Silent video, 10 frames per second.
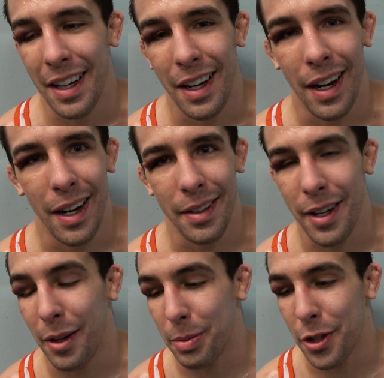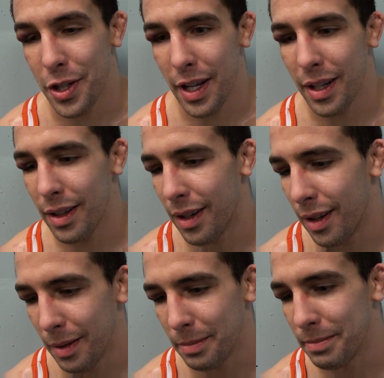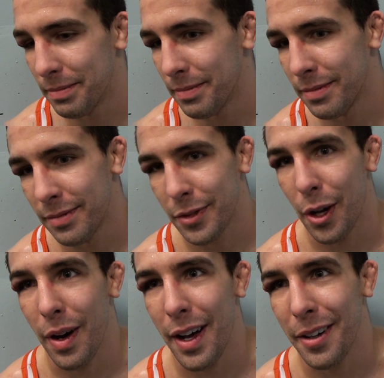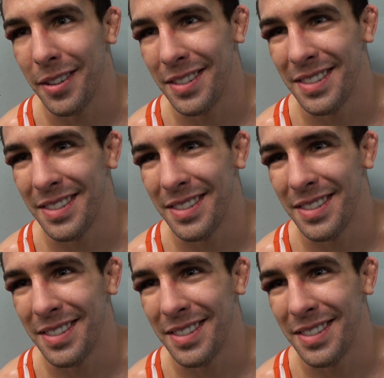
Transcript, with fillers: Uh, no, appreciate it. Um, go Ohio.